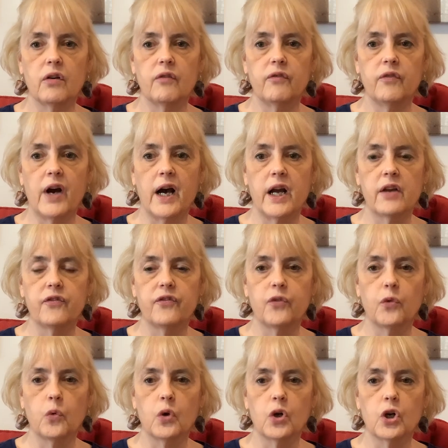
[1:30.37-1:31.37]
vie
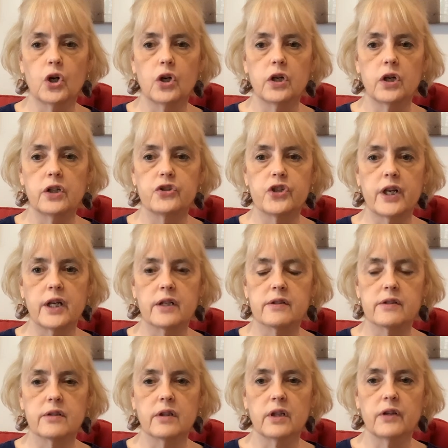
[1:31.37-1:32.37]
for a
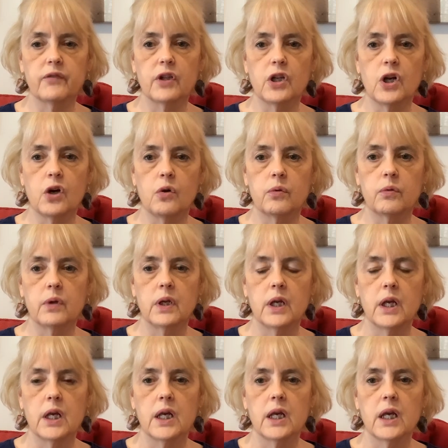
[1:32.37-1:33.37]
chance to live alone
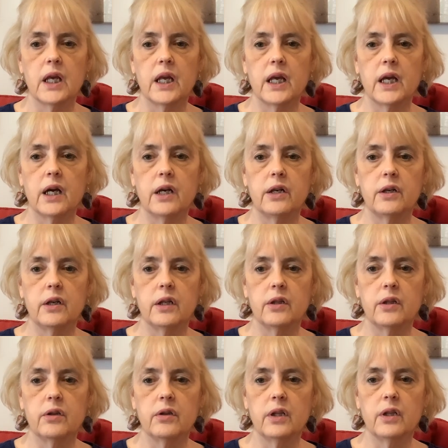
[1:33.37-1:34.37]
and
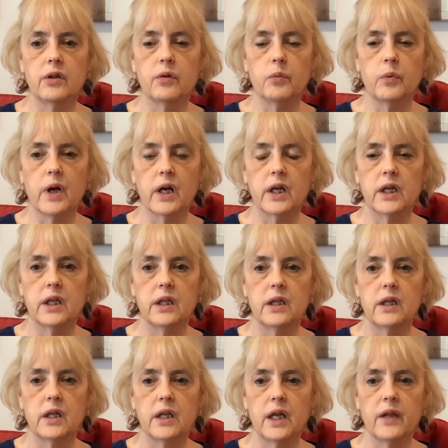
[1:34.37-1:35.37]
in the
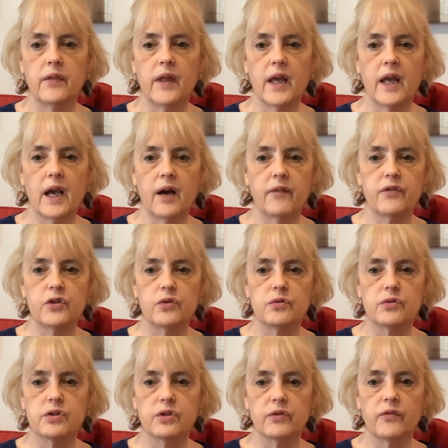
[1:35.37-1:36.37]
rugged, and they have to
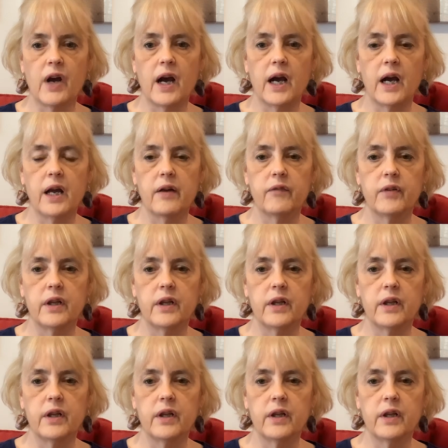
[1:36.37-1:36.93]
survive.